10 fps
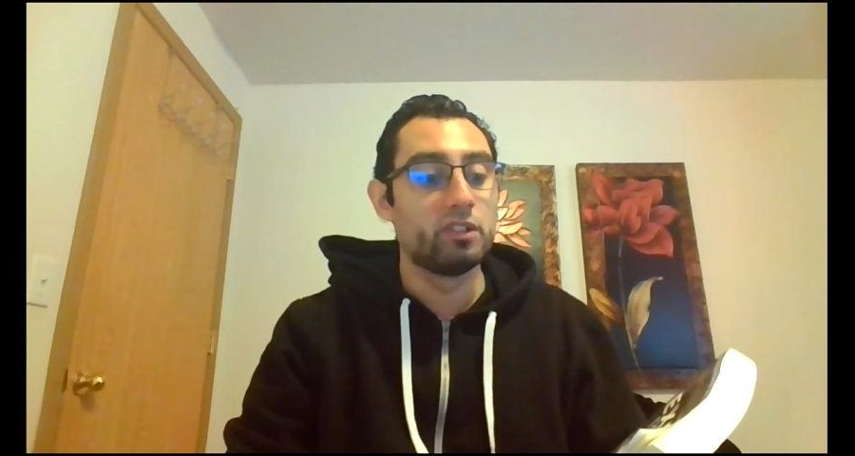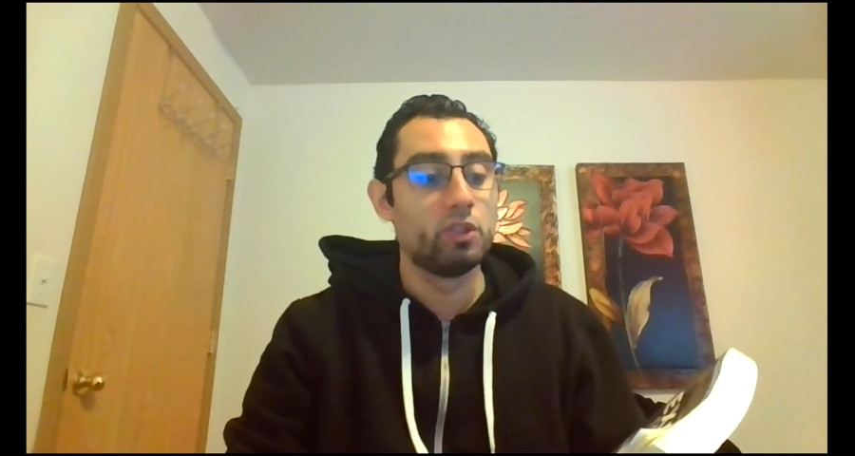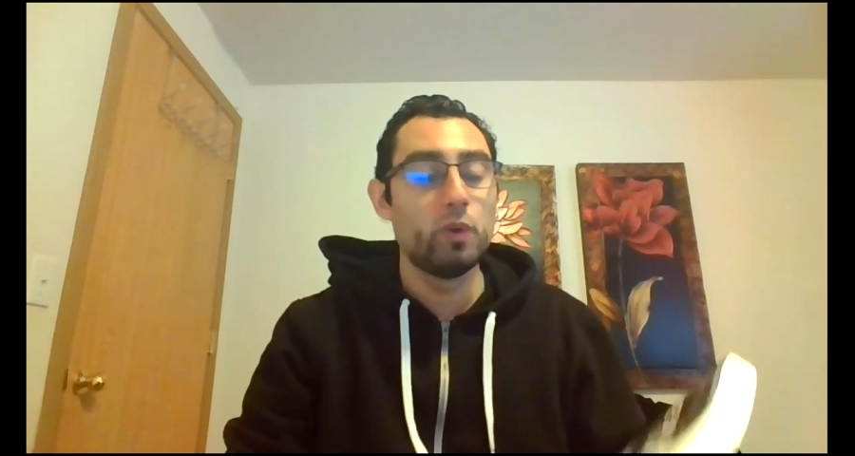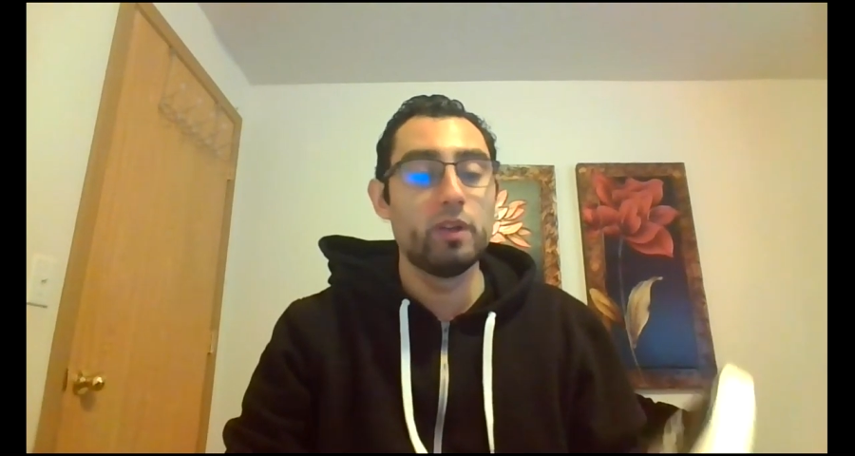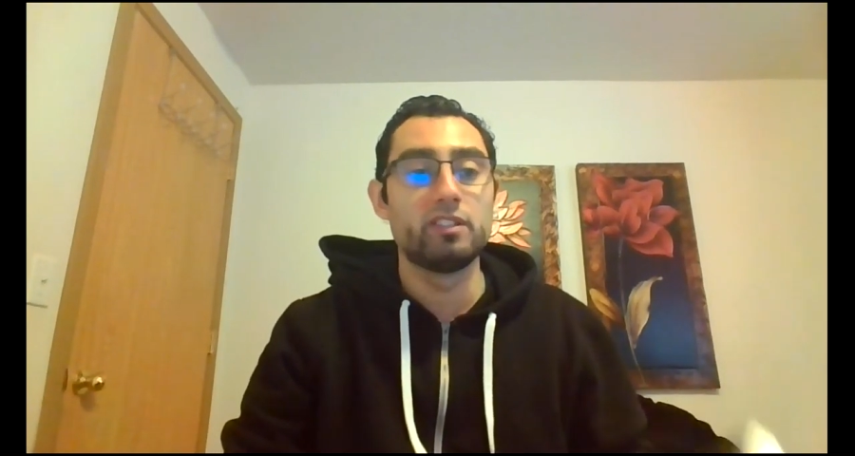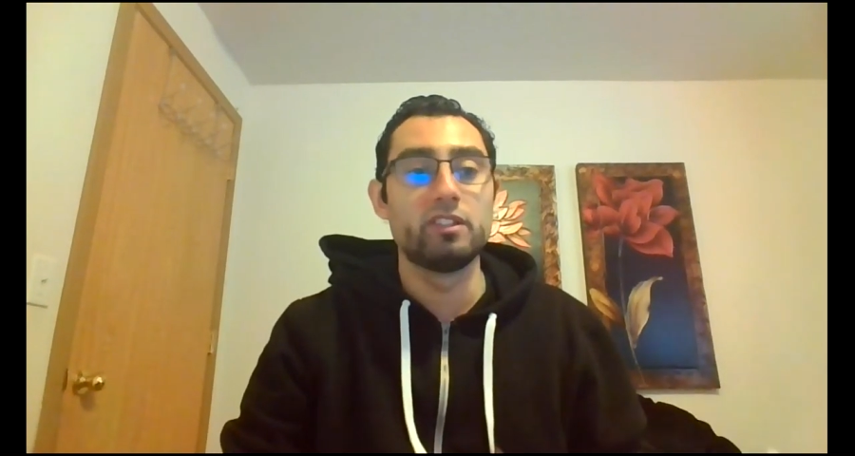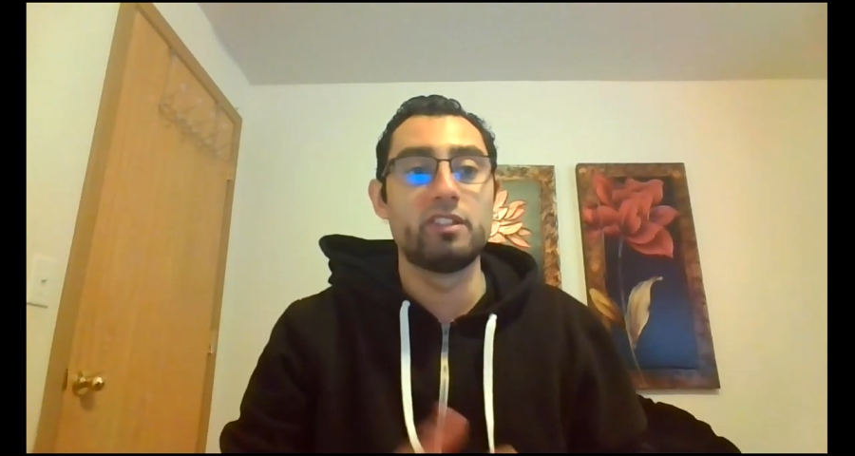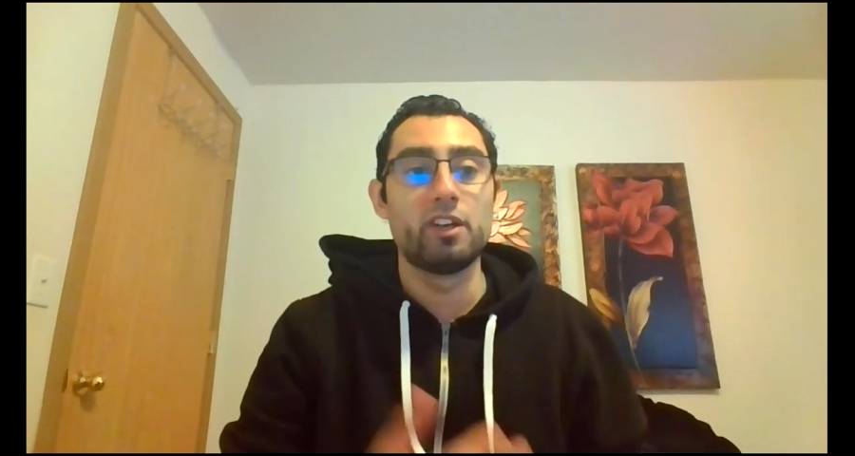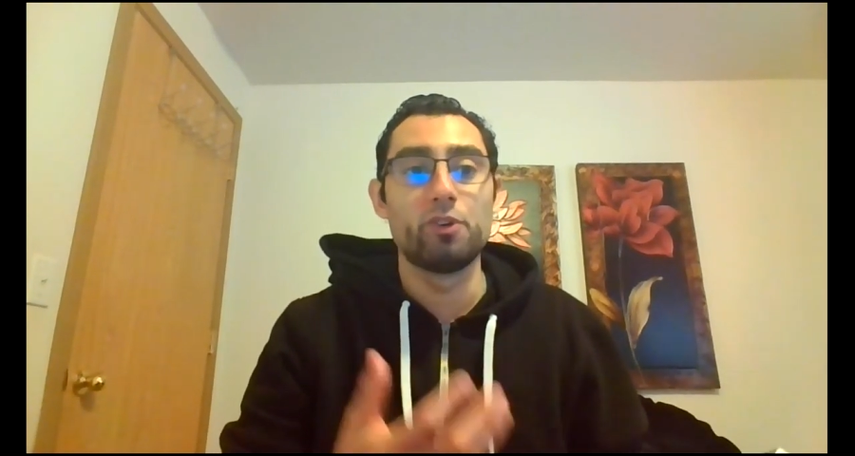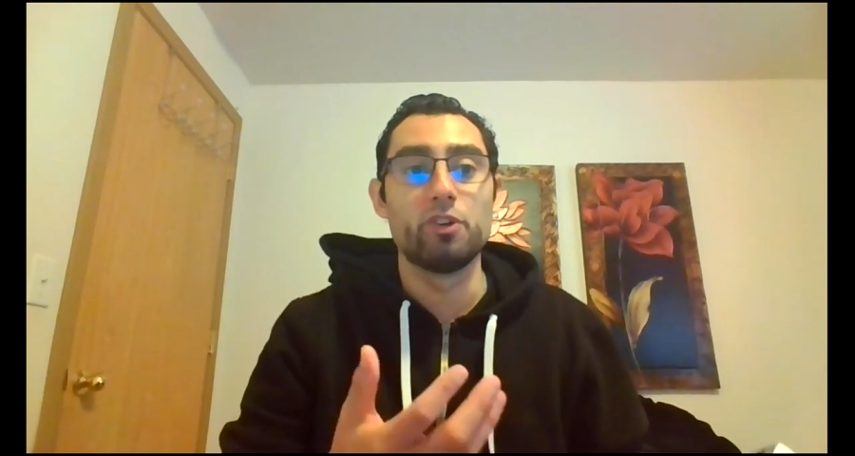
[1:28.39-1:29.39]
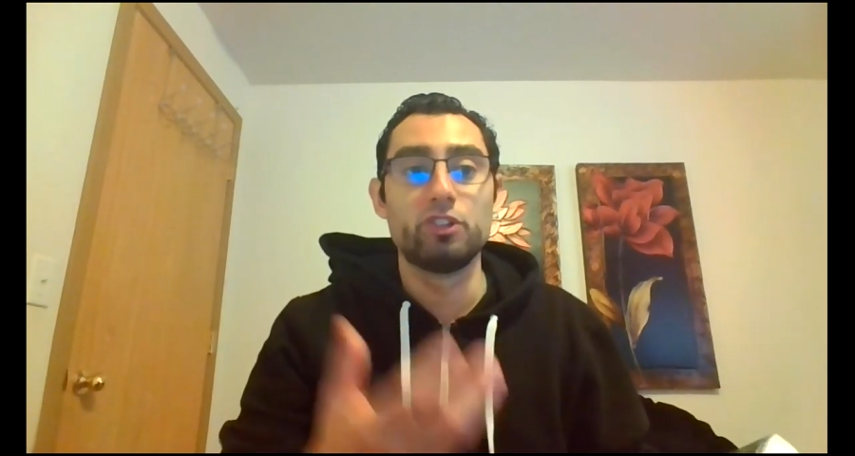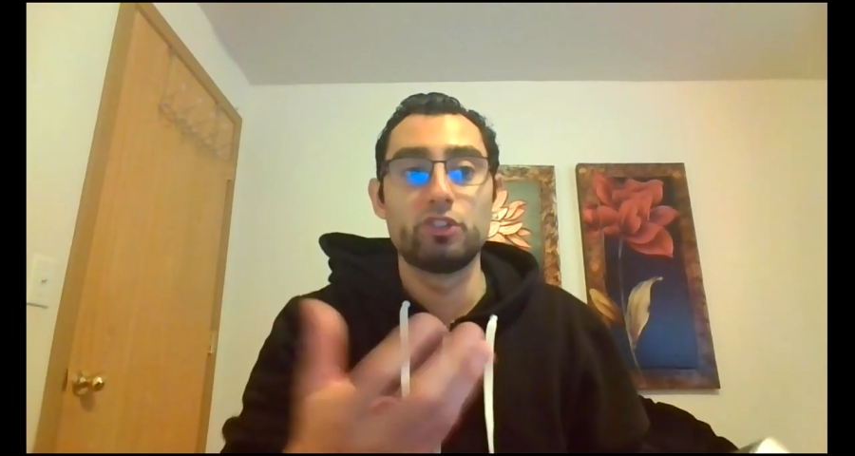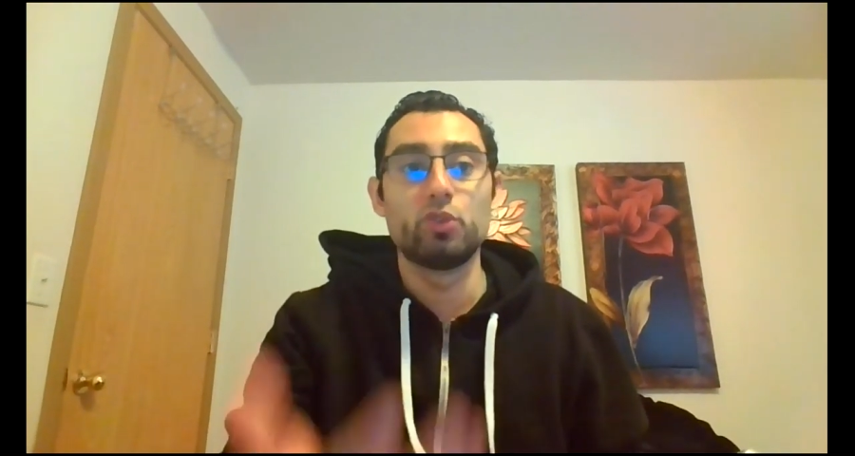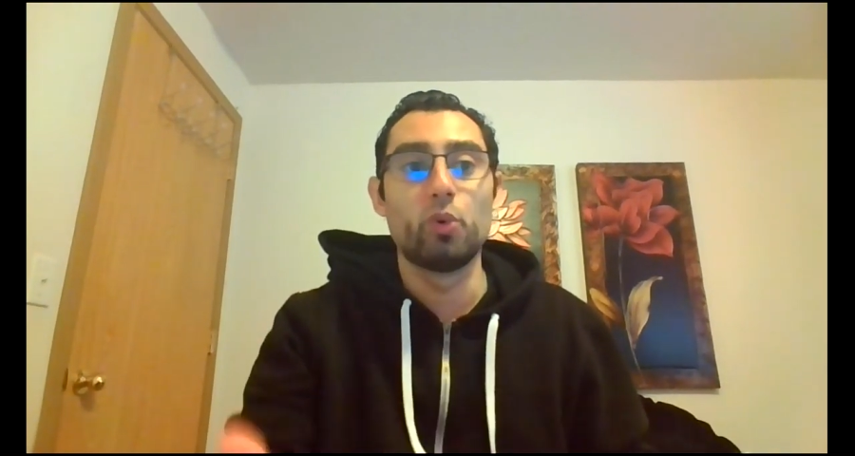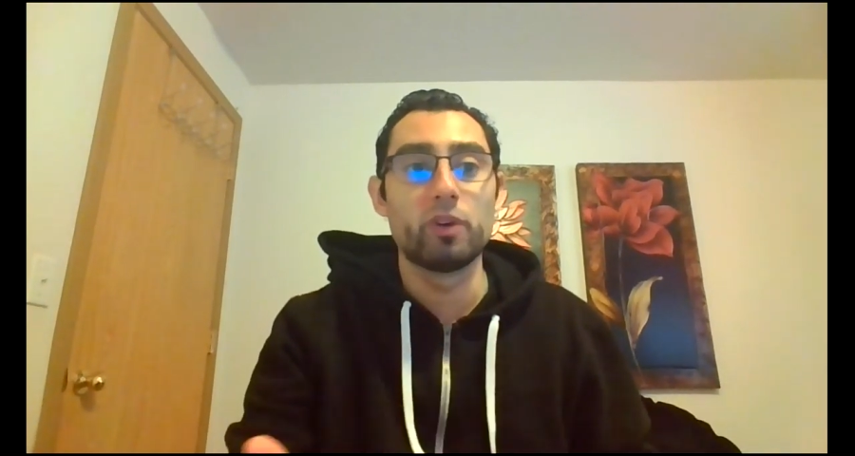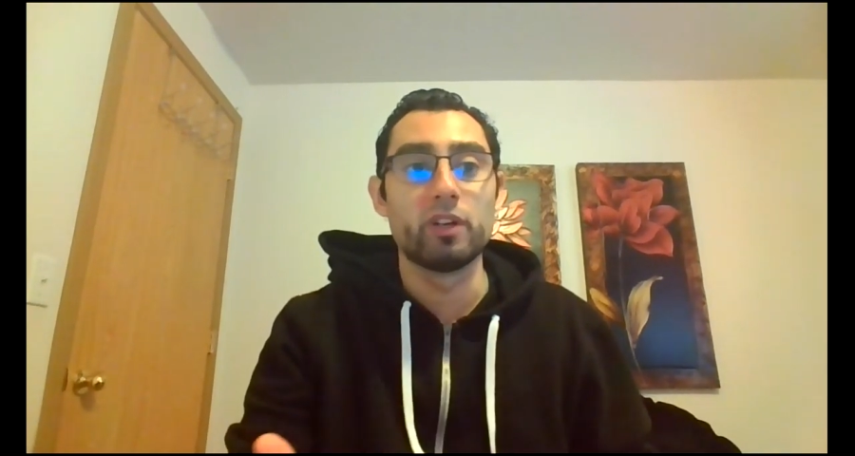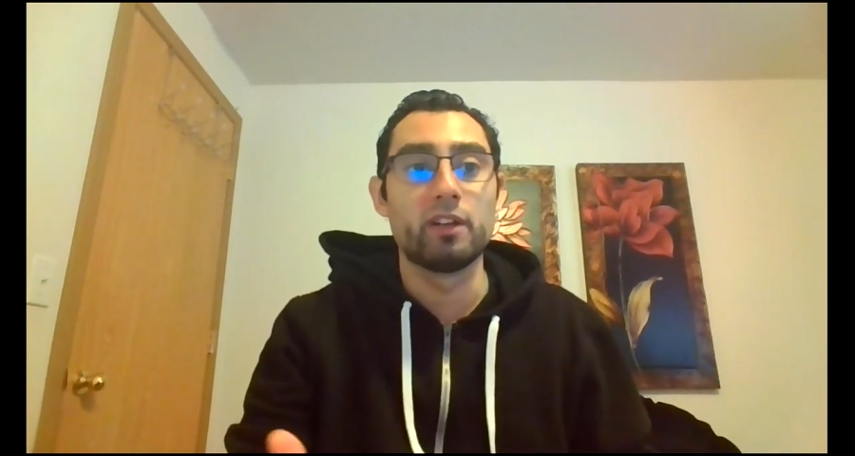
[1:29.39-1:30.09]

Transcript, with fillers: do it is to tell your story.